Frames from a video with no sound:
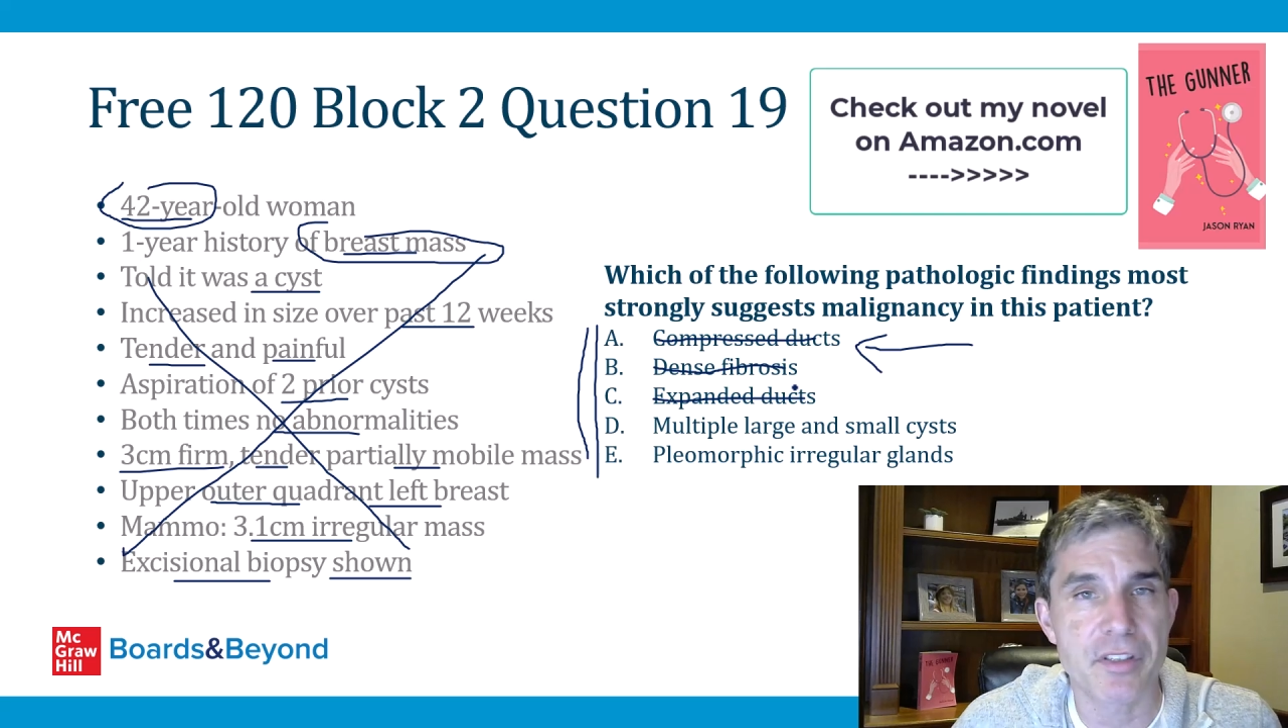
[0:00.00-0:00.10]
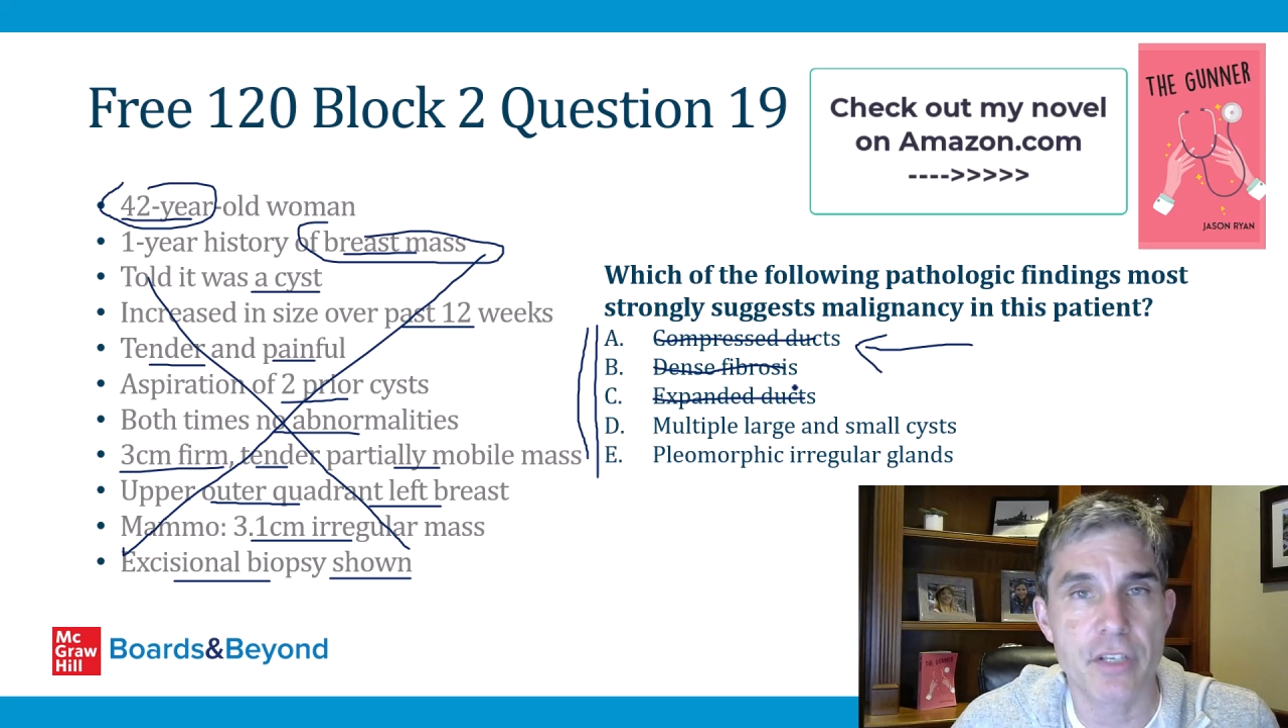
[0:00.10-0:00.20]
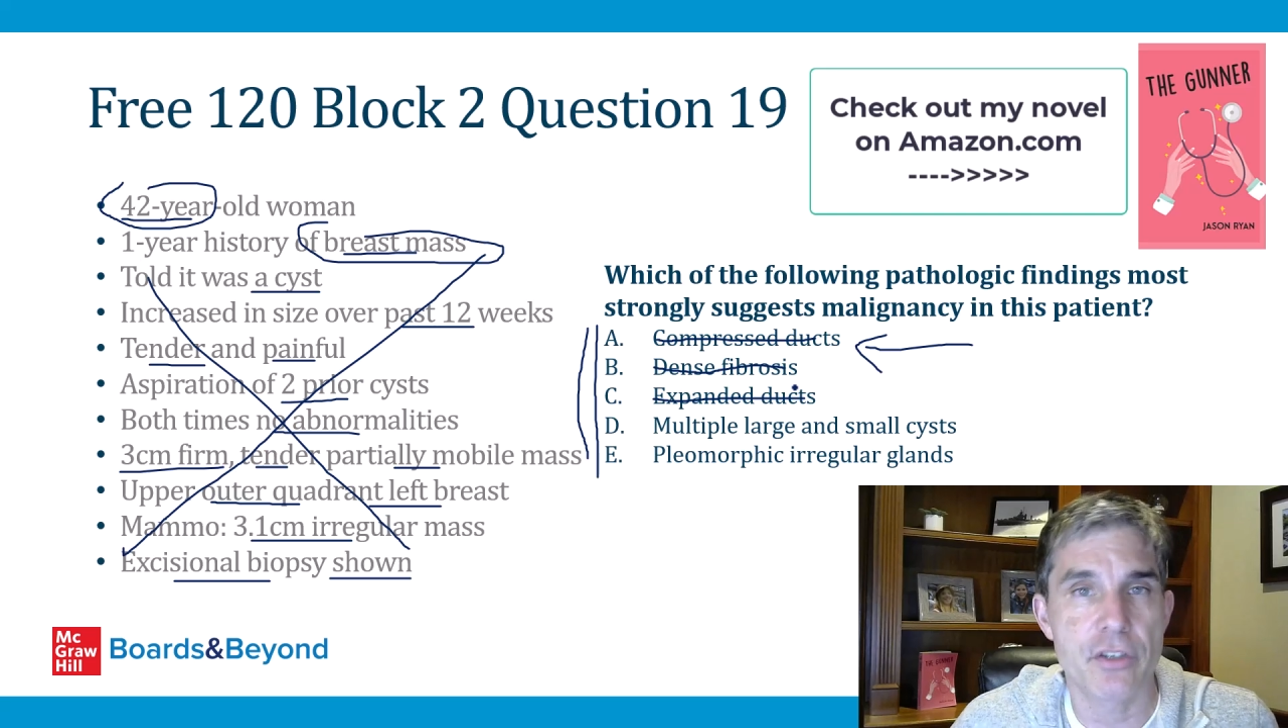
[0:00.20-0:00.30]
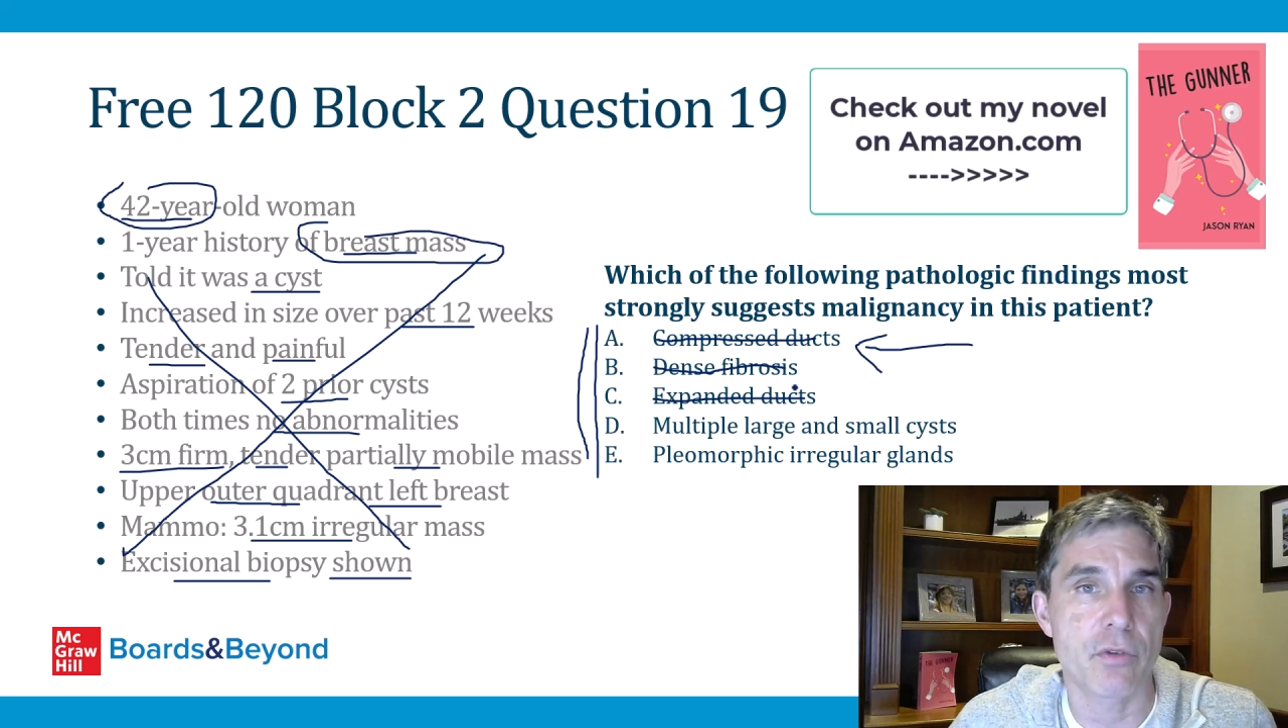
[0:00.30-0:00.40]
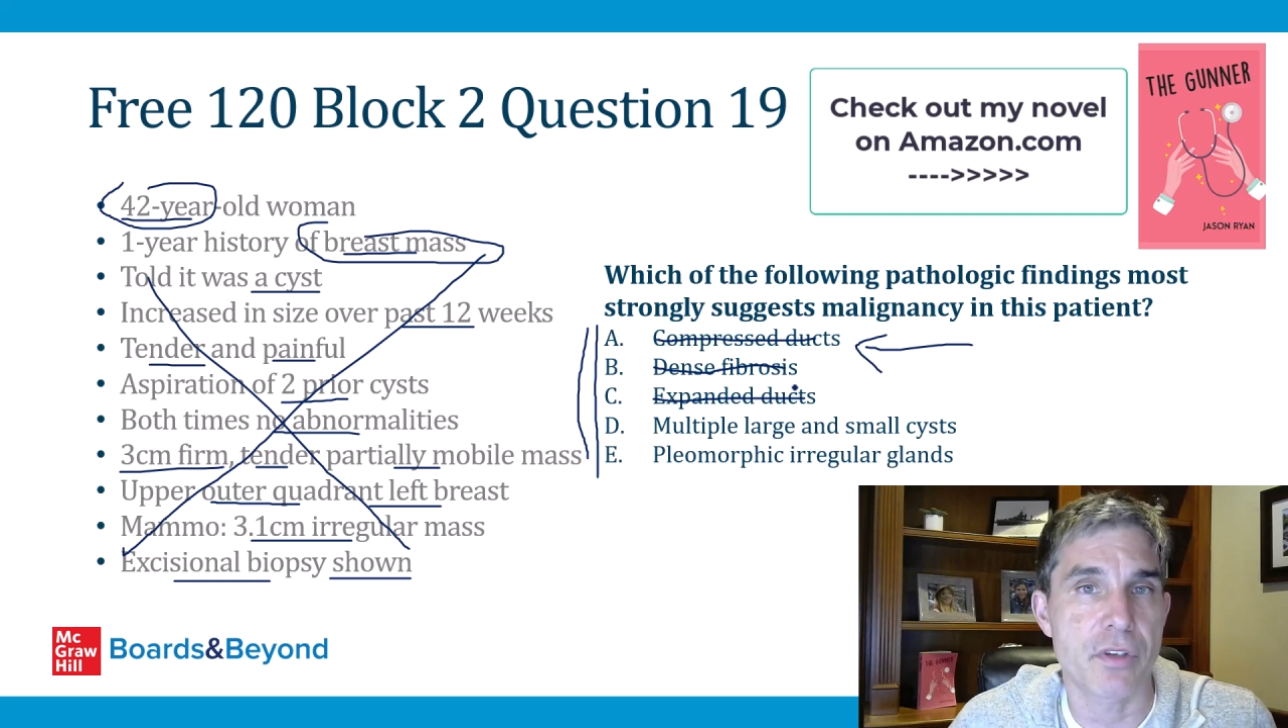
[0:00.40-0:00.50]

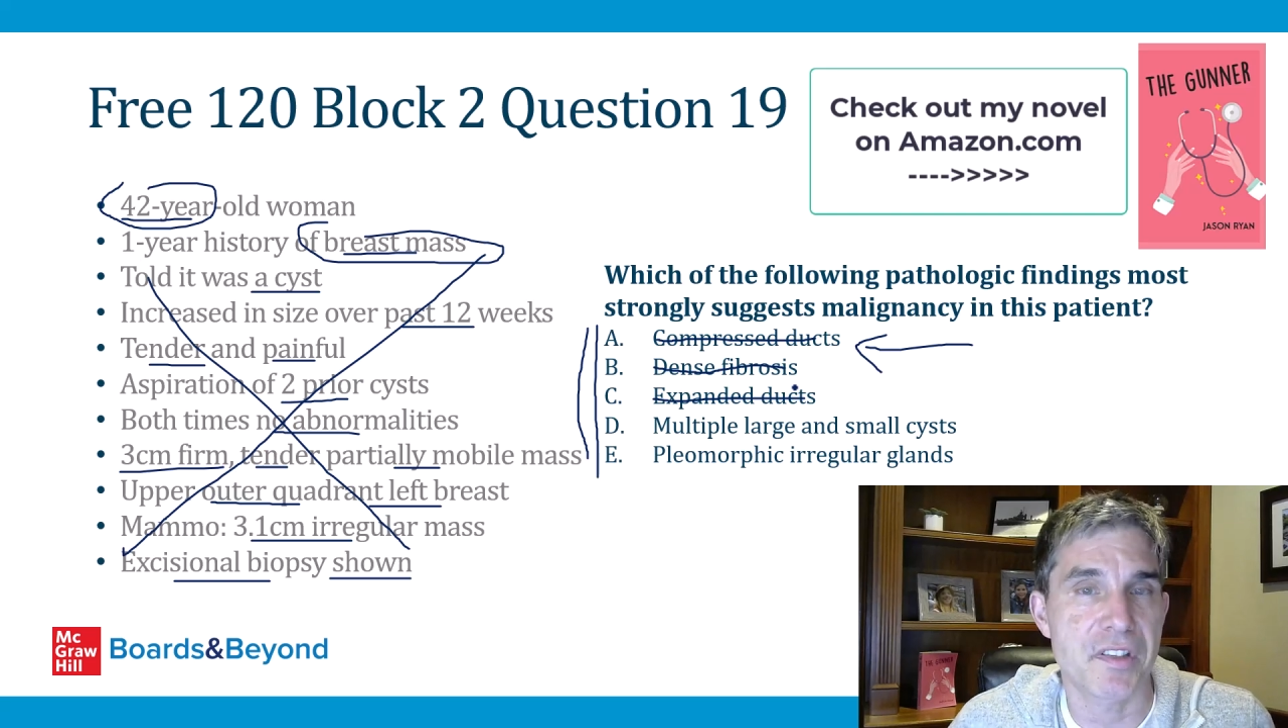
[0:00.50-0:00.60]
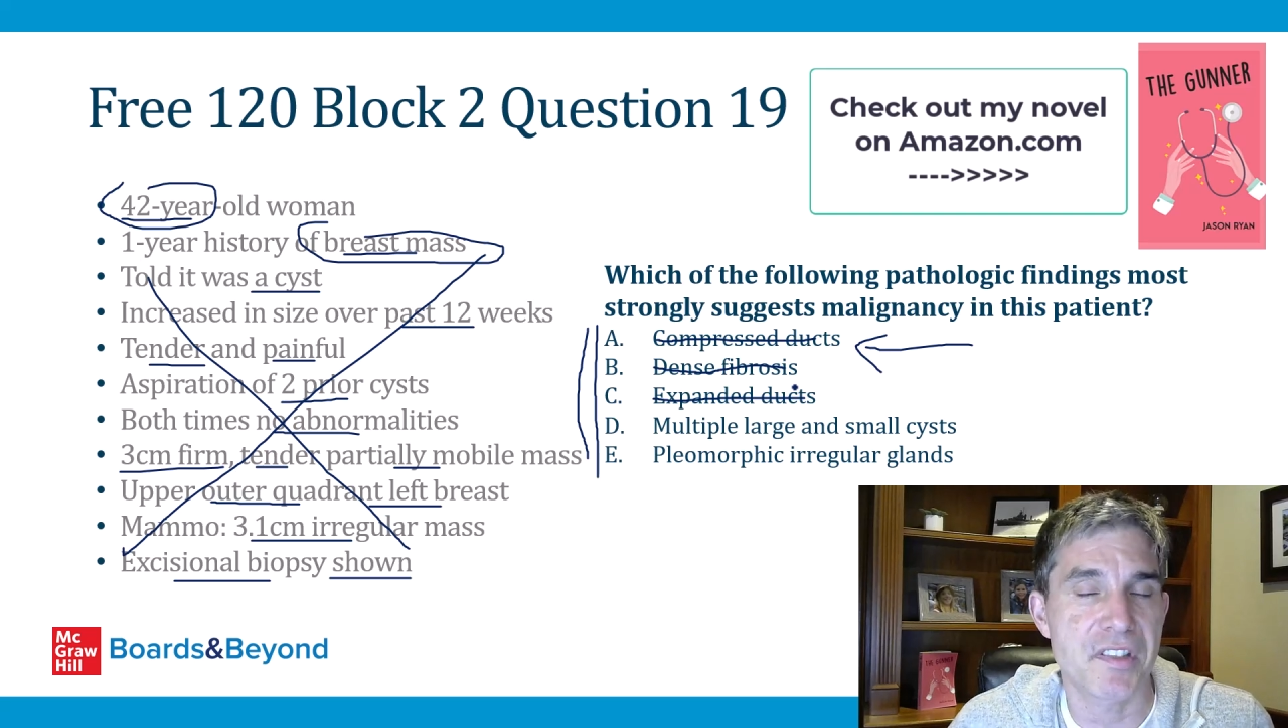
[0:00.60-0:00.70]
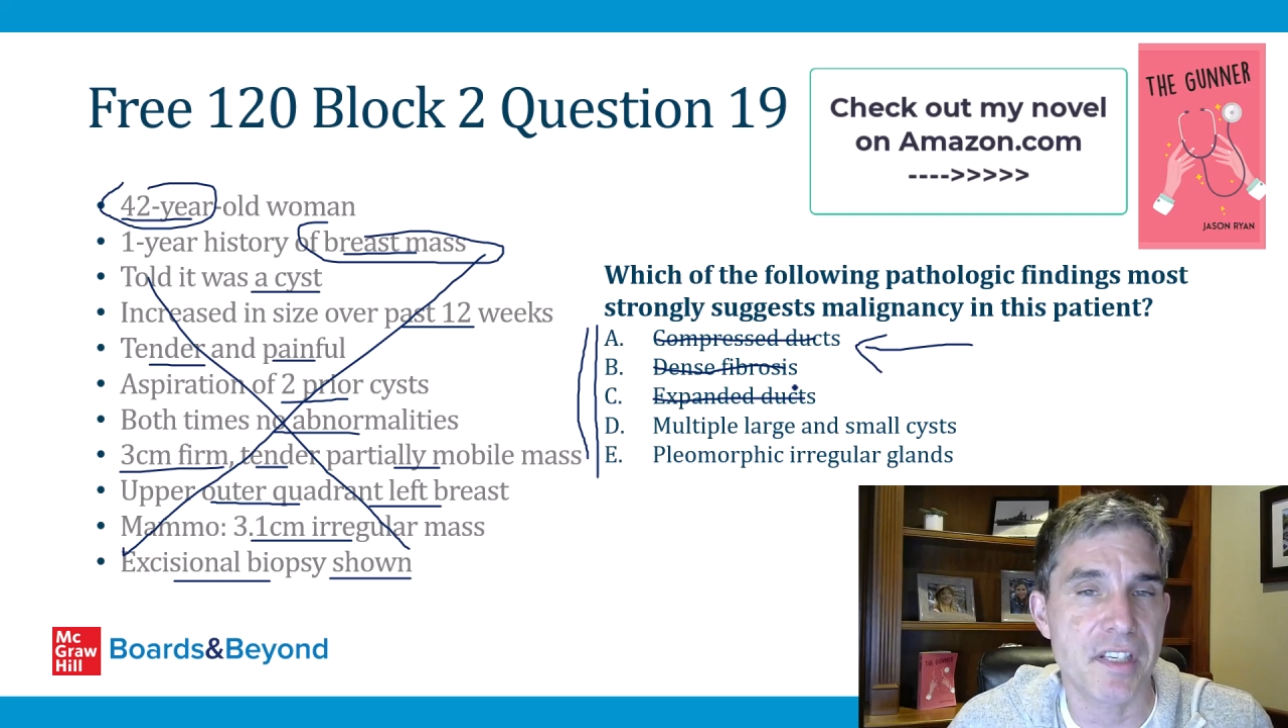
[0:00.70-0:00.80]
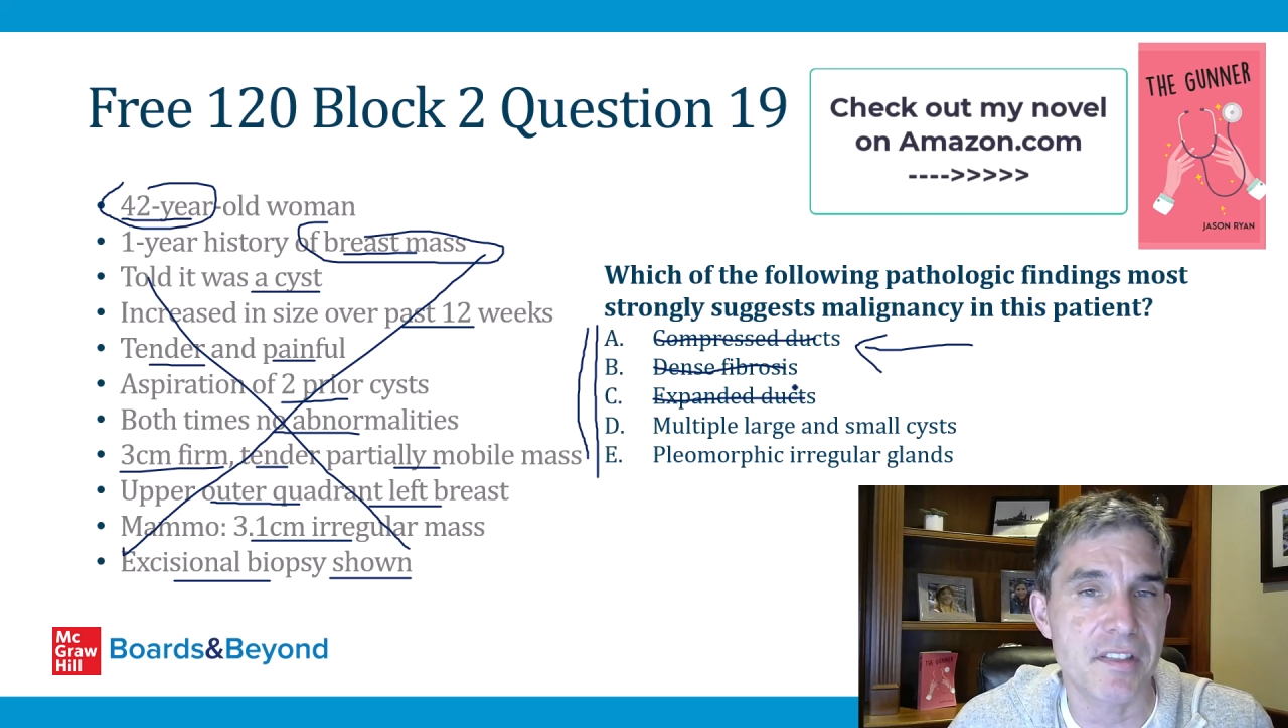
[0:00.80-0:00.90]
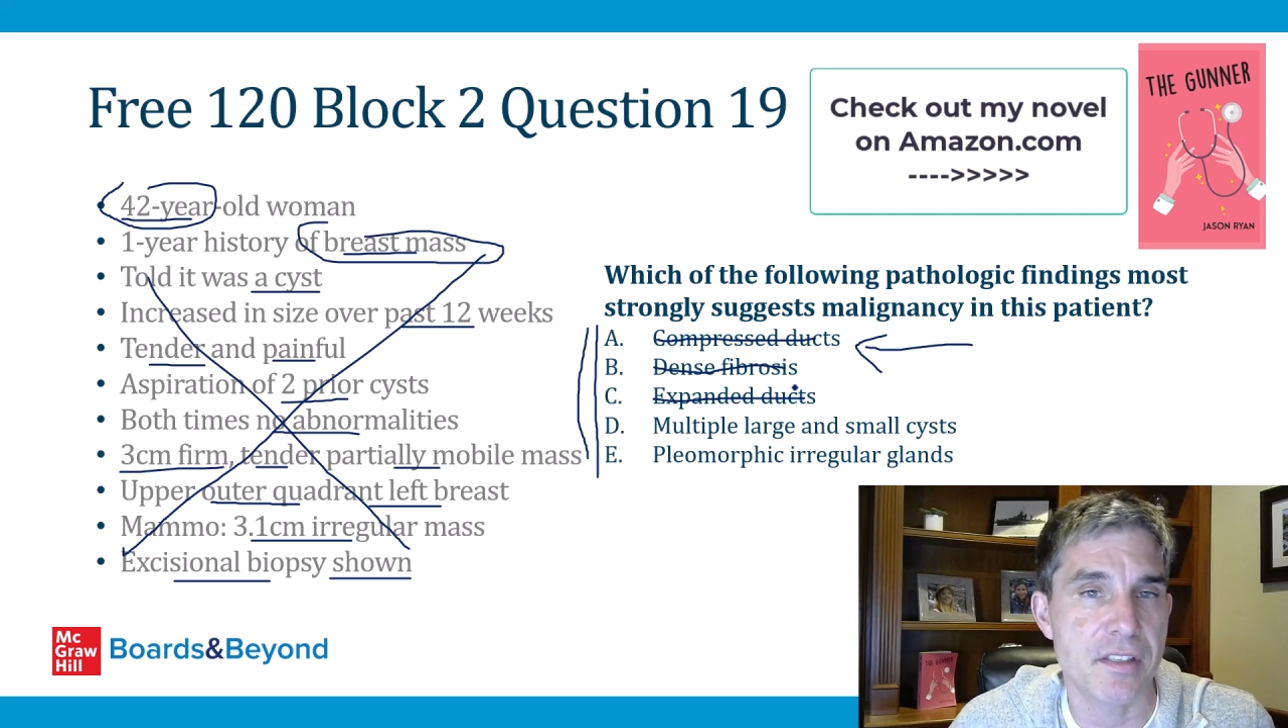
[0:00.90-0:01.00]
tissue or the
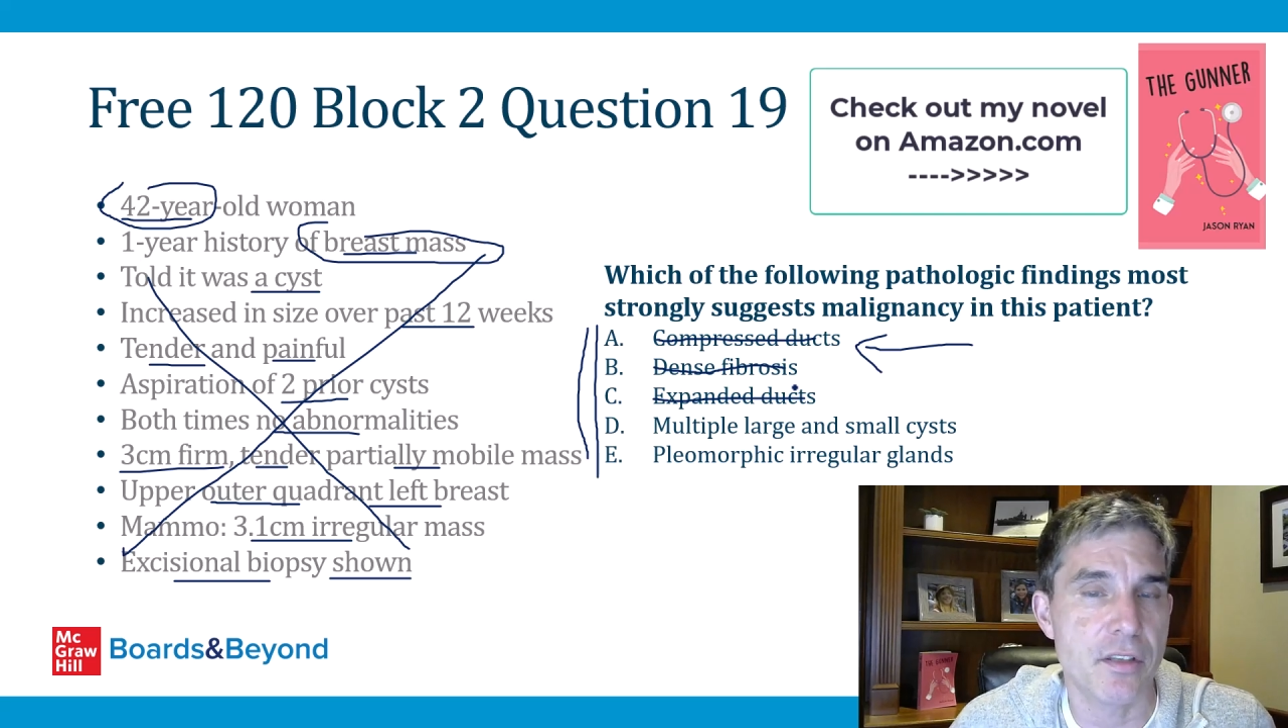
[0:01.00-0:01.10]
cysts,